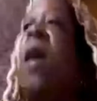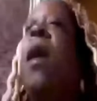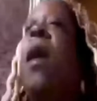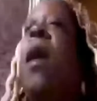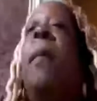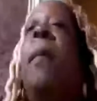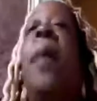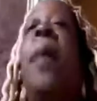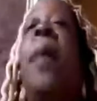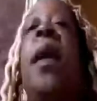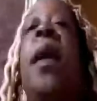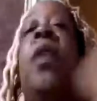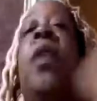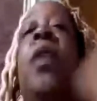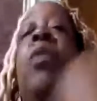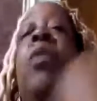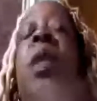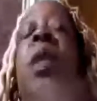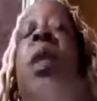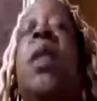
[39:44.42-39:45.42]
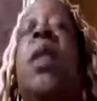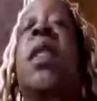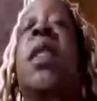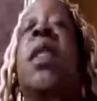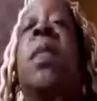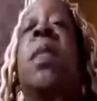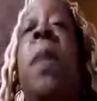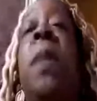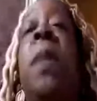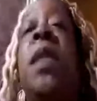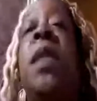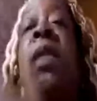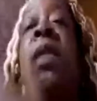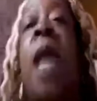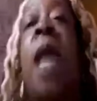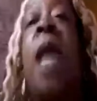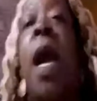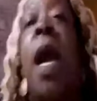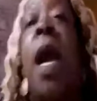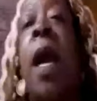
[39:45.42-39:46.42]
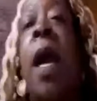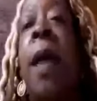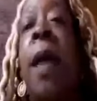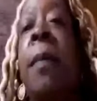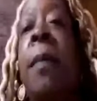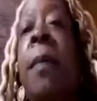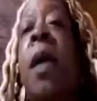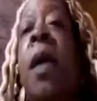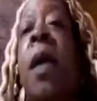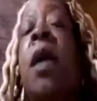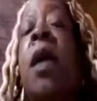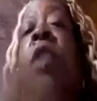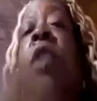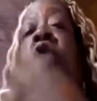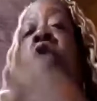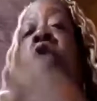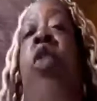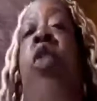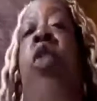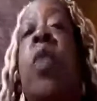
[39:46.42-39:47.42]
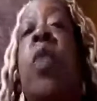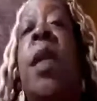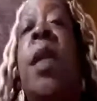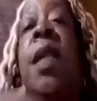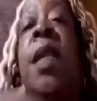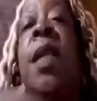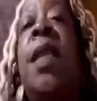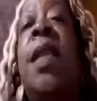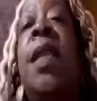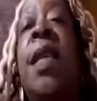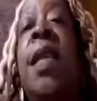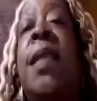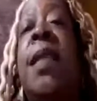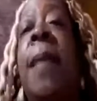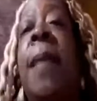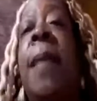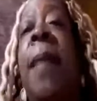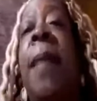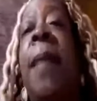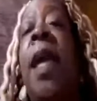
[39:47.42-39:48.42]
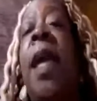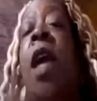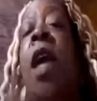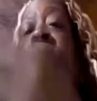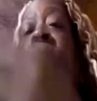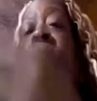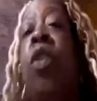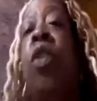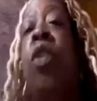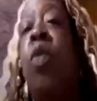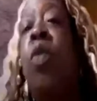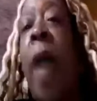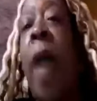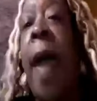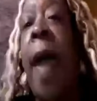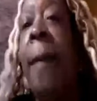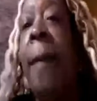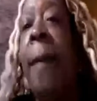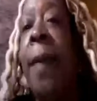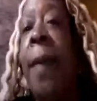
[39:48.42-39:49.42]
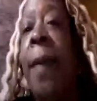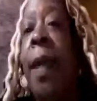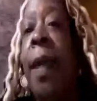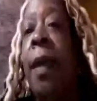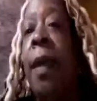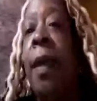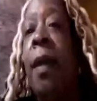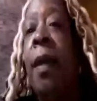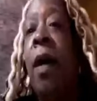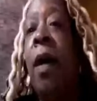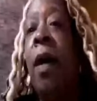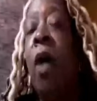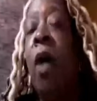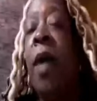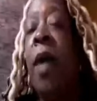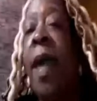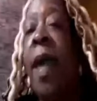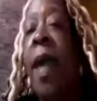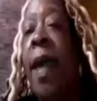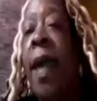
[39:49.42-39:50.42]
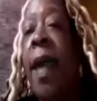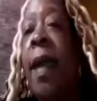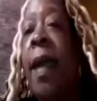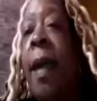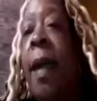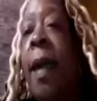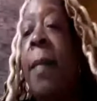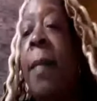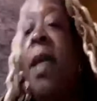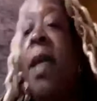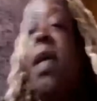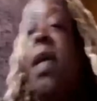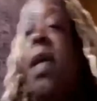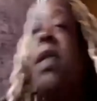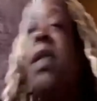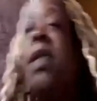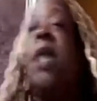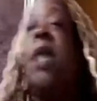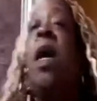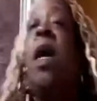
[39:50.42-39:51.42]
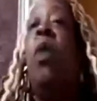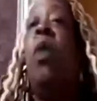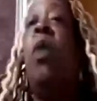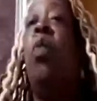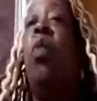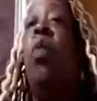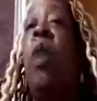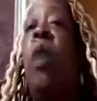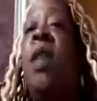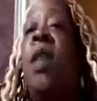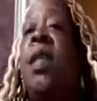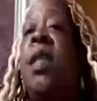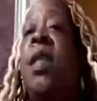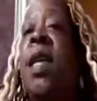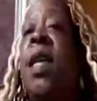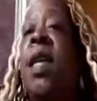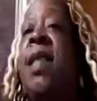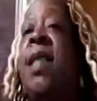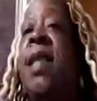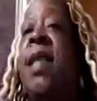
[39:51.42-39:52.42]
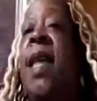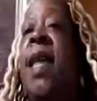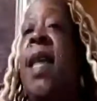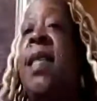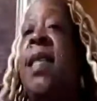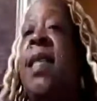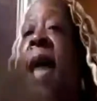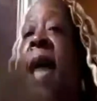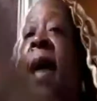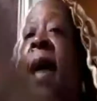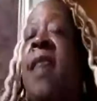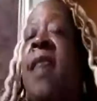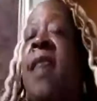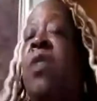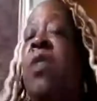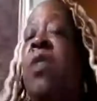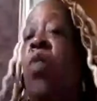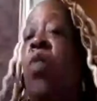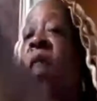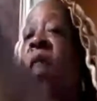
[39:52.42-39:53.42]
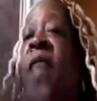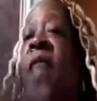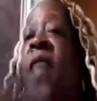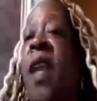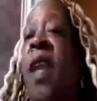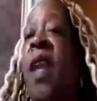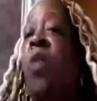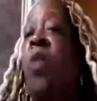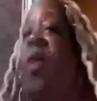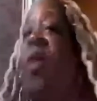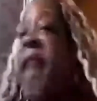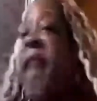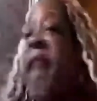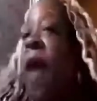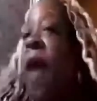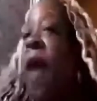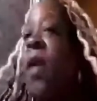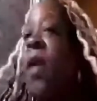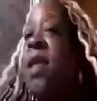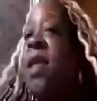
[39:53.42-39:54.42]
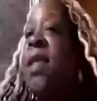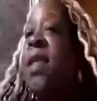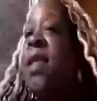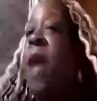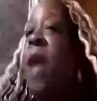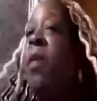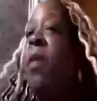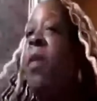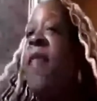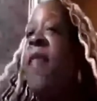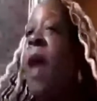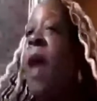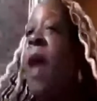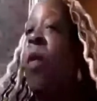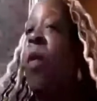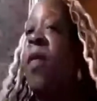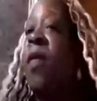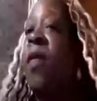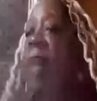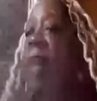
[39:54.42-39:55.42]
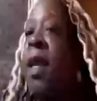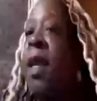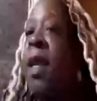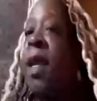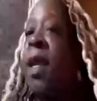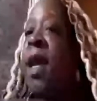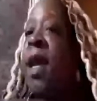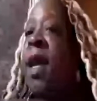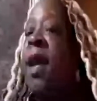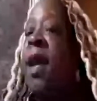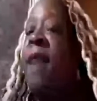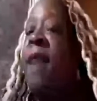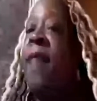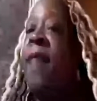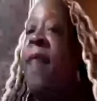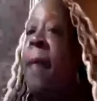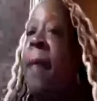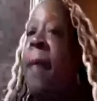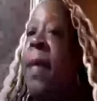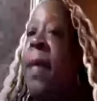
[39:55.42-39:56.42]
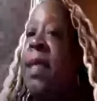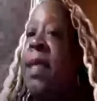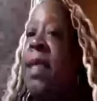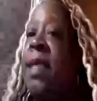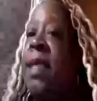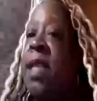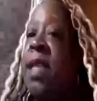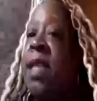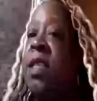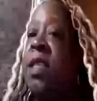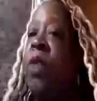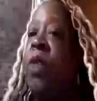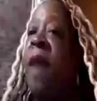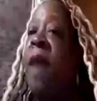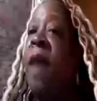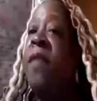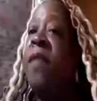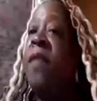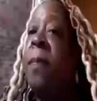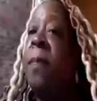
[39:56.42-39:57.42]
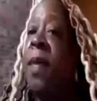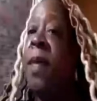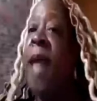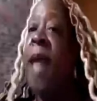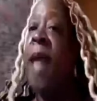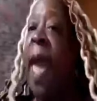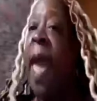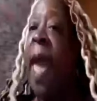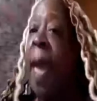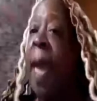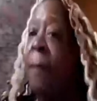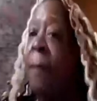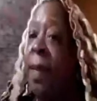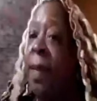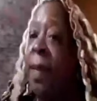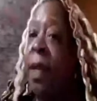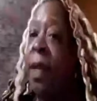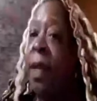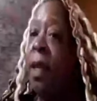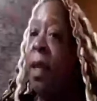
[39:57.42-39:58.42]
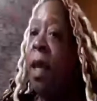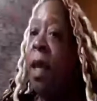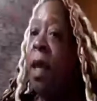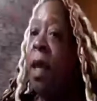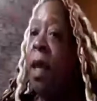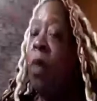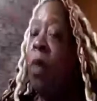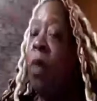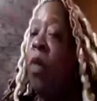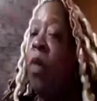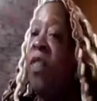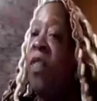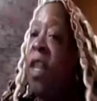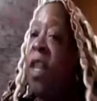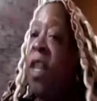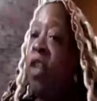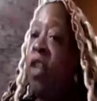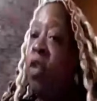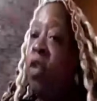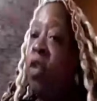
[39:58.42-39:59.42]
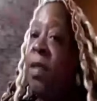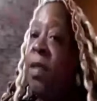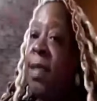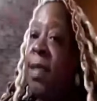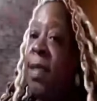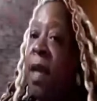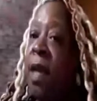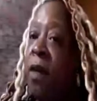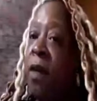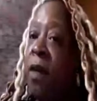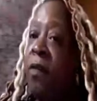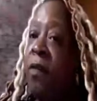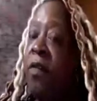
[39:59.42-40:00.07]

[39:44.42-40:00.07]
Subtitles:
But you need to spend time doing the things that make you happy. Okay? Because once it's within without, it's not without within, if that makes sense. You have to be happy within yourself,